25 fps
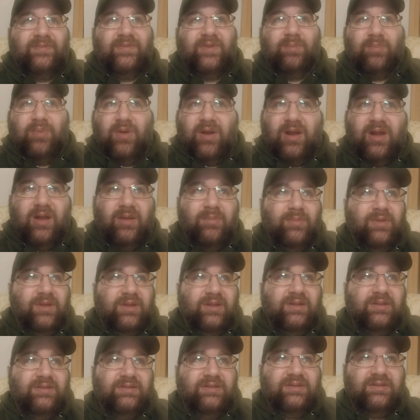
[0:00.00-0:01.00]
The problem
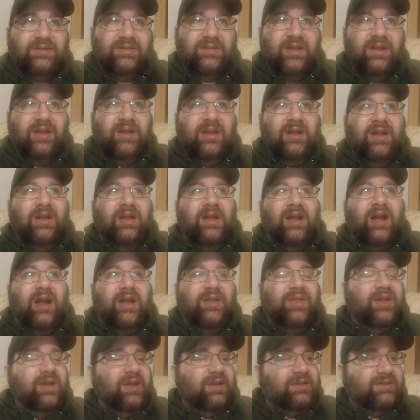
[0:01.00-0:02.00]
is, is
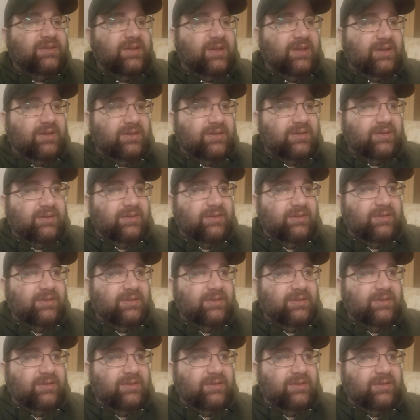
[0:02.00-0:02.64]
I think I said it,